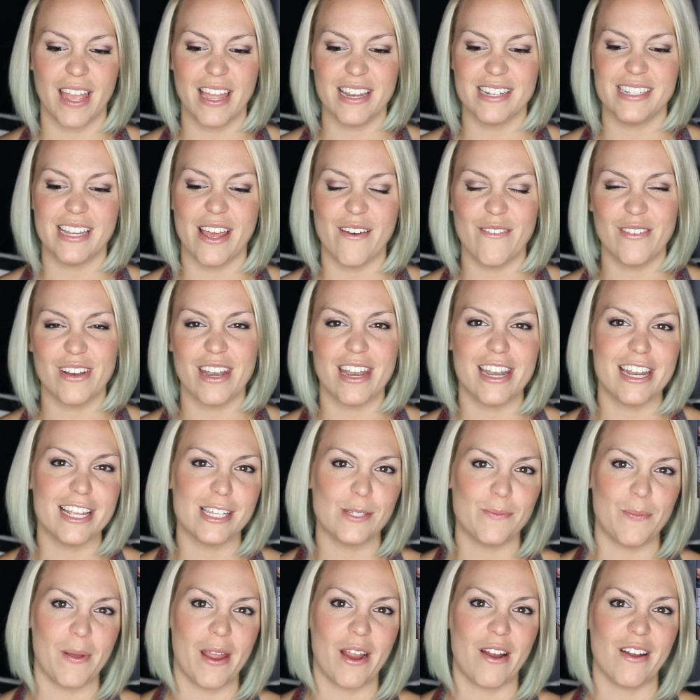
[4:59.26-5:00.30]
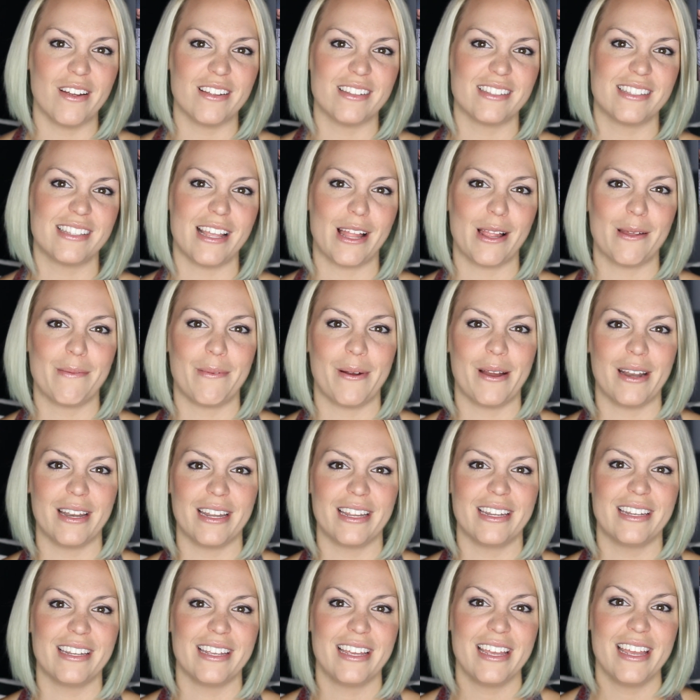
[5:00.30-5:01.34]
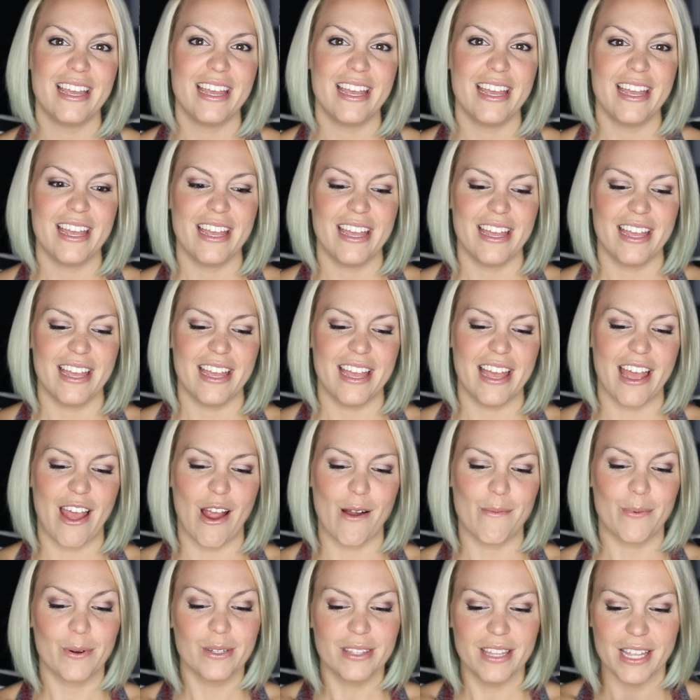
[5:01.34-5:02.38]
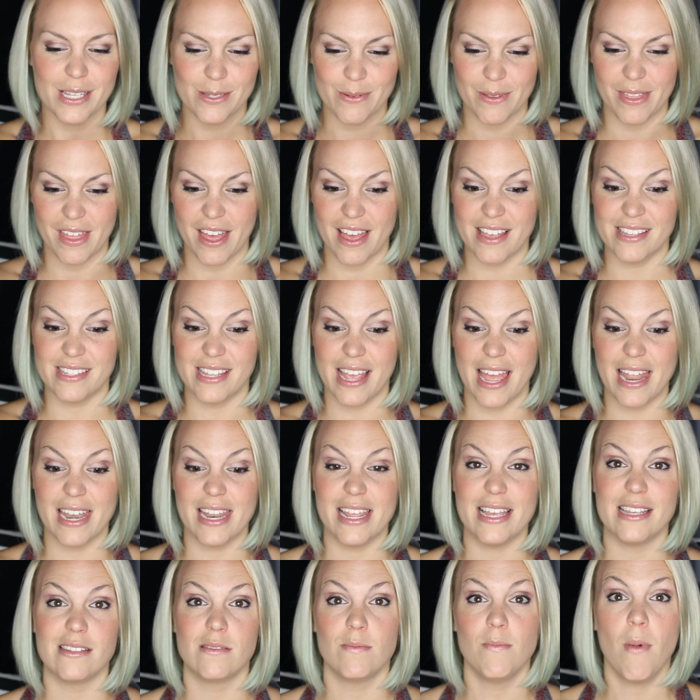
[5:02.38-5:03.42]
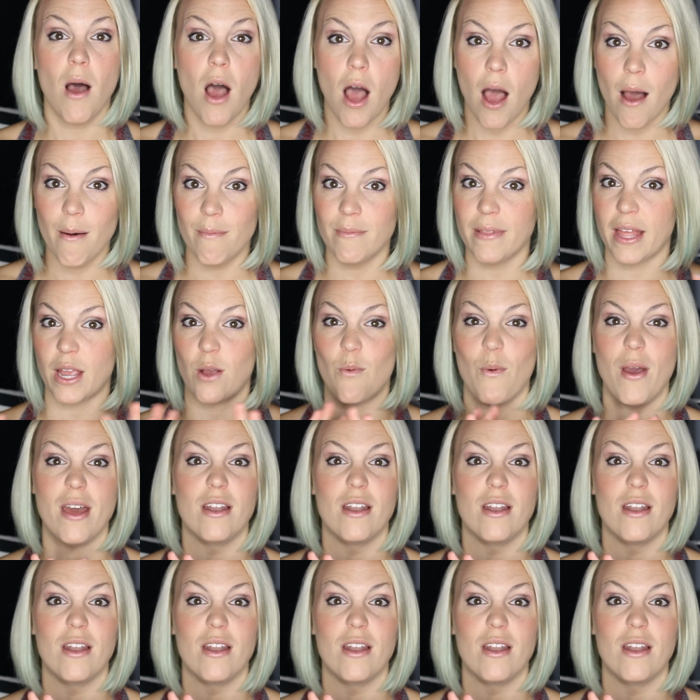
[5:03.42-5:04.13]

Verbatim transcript: and Devin and his parents celebrated our birthdays with us and his mom like